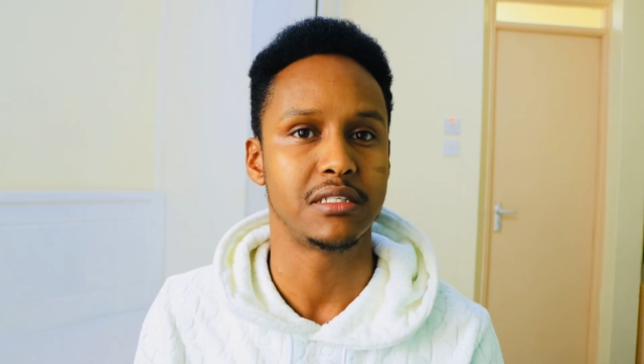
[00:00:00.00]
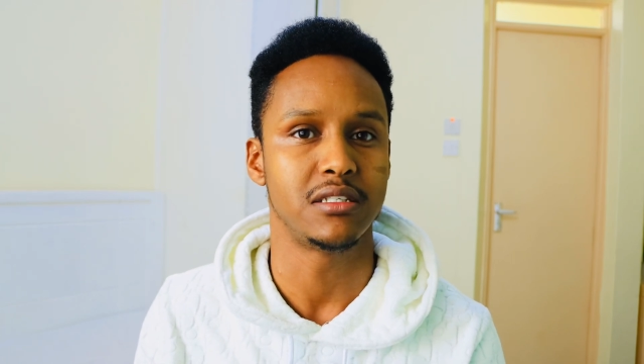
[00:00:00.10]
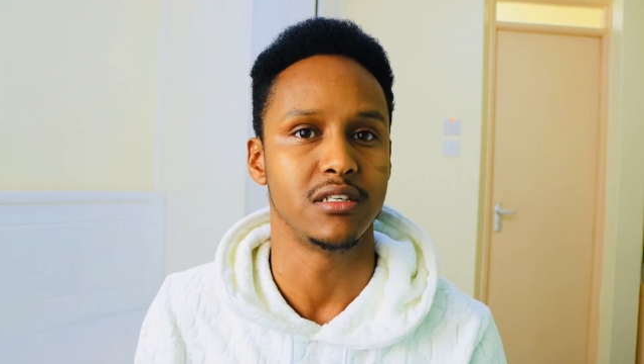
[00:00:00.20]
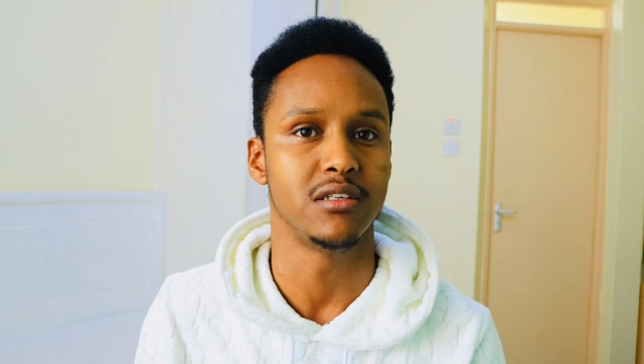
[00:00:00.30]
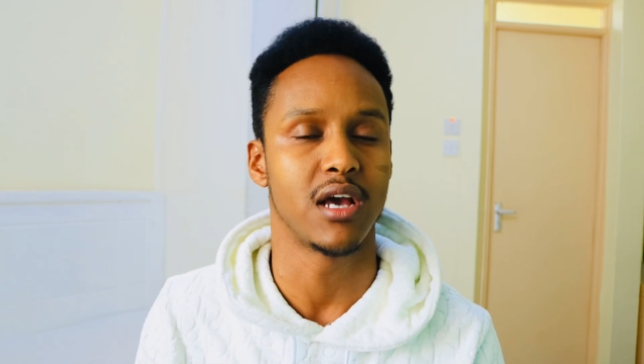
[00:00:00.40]

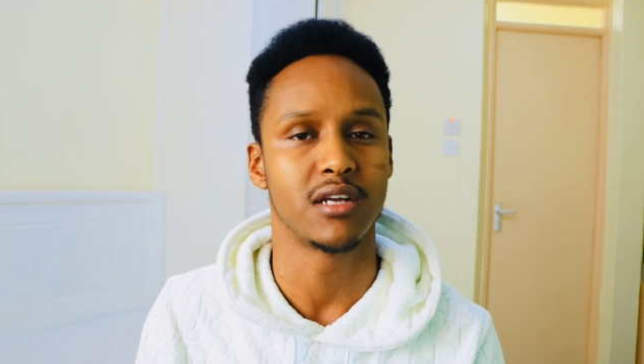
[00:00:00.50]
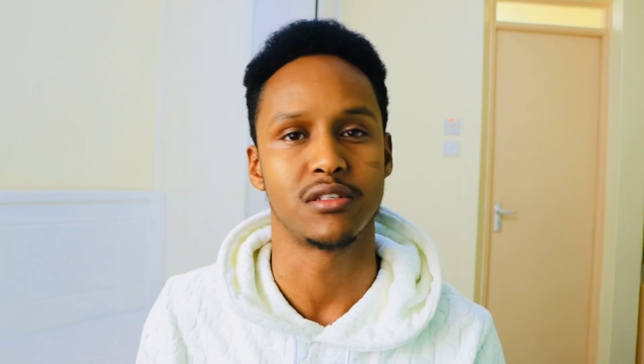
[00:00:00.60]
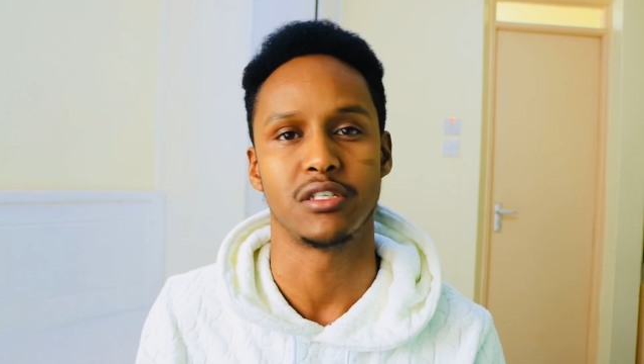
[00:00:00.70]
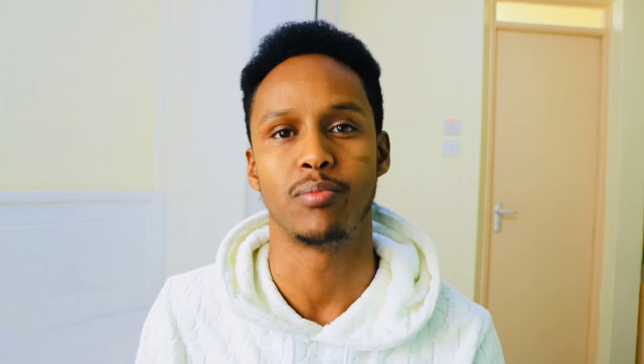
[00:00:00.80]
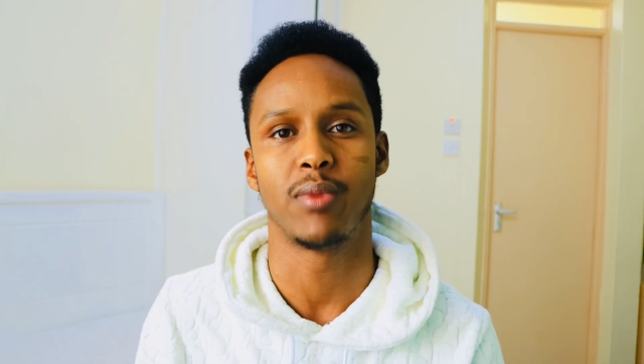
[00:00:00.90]
C and
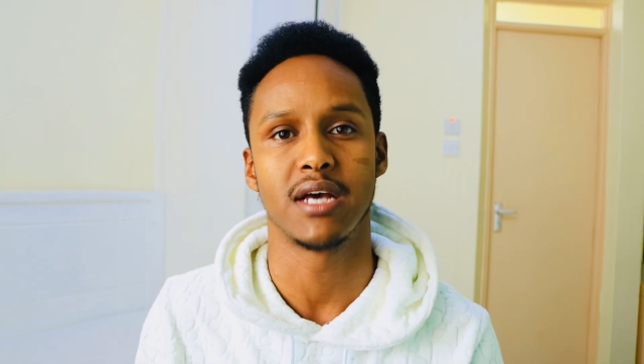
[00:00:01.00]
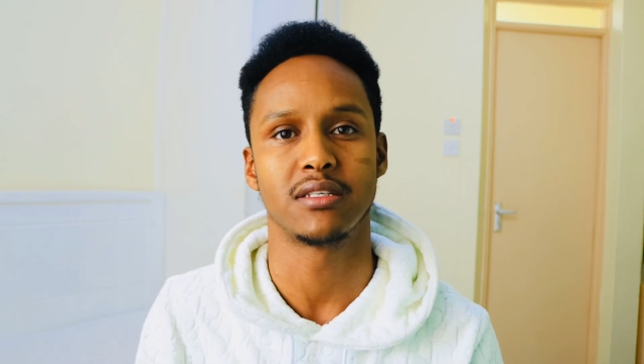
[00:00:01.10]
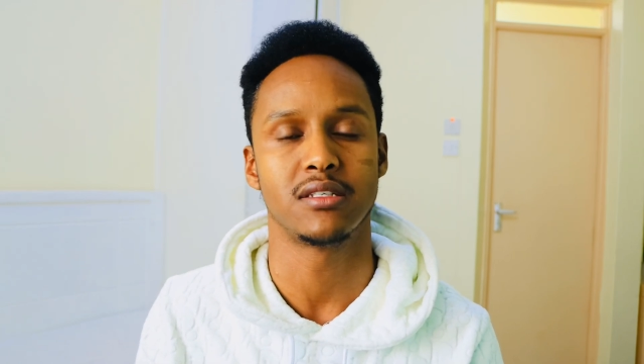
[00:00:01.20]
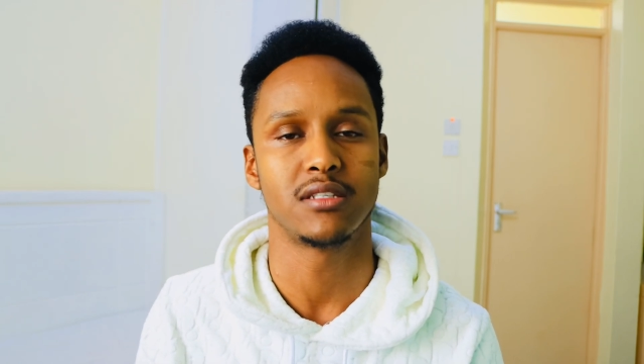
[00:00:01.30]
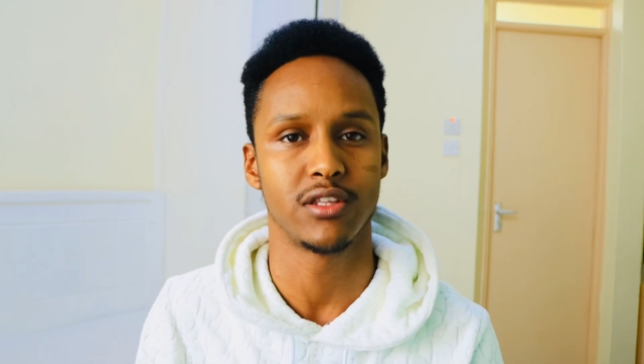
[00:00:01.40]
C
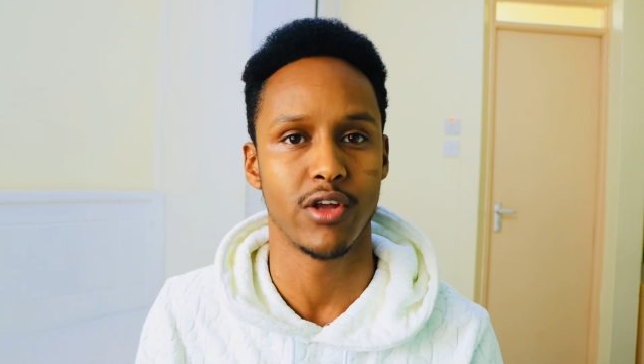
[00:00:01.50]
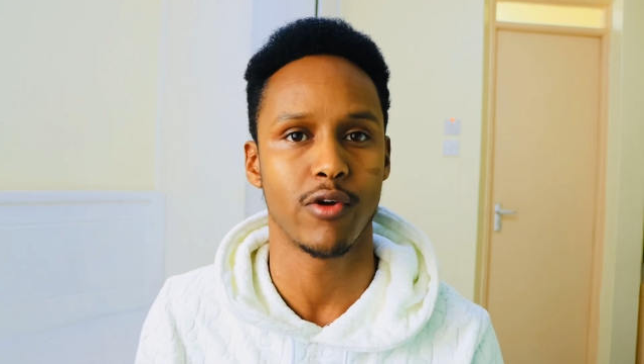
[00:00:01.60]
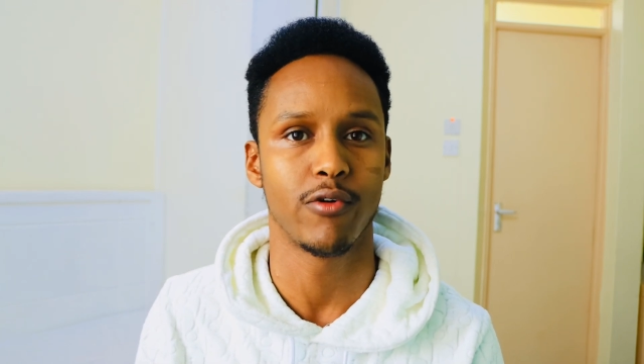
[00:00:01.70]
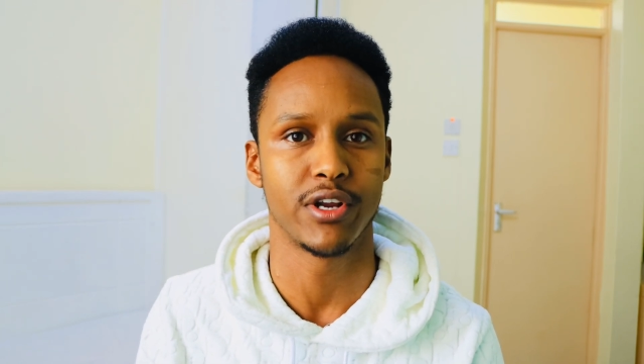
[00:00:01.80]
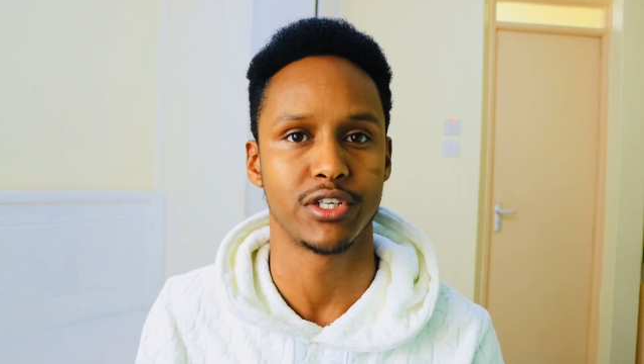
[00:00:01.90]
pluses in their
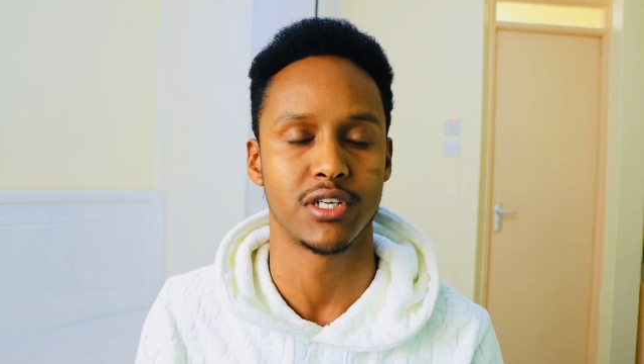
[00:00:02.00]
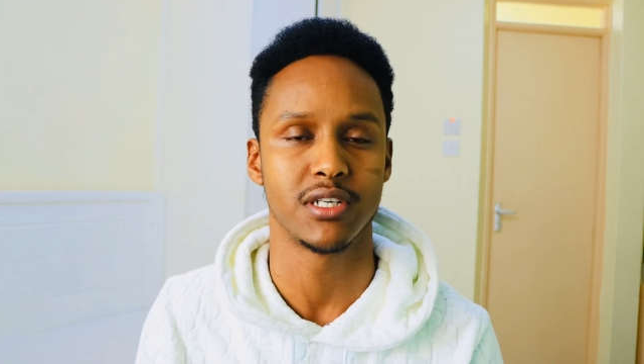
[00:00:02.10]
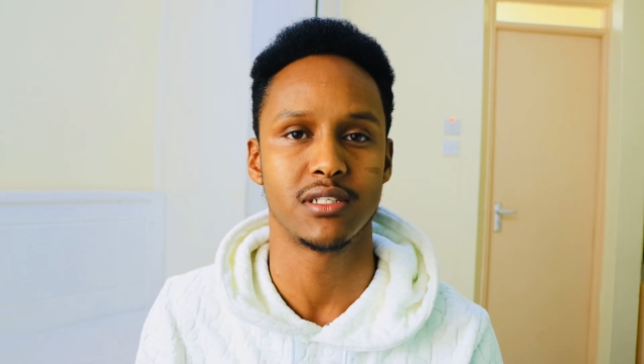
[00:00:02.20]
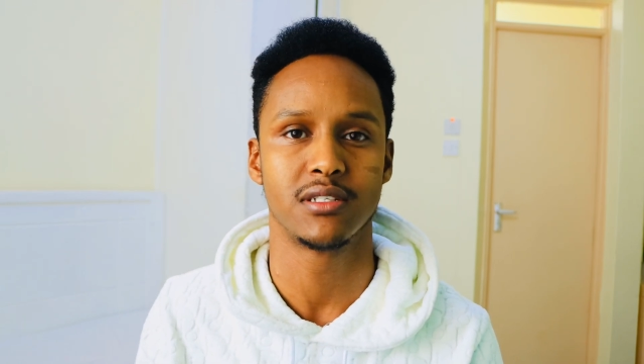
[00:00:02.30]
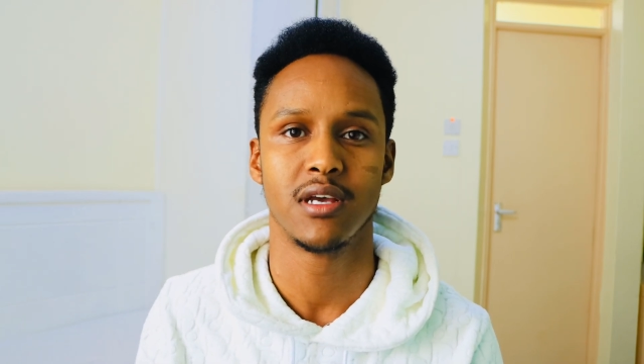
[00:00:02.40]

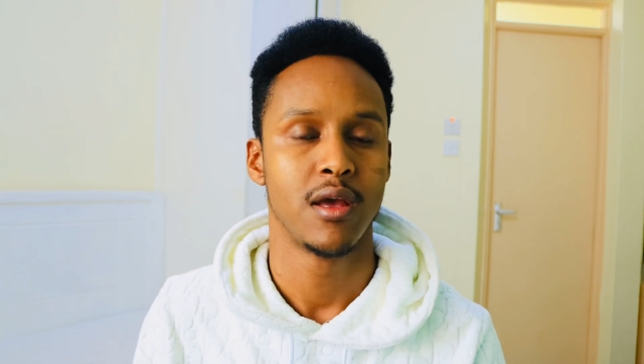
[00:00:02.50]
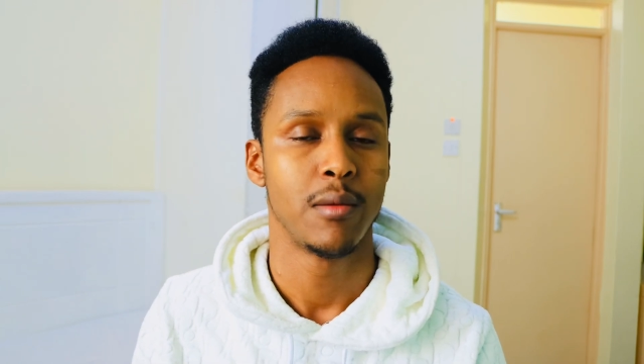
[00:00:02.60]
corrections.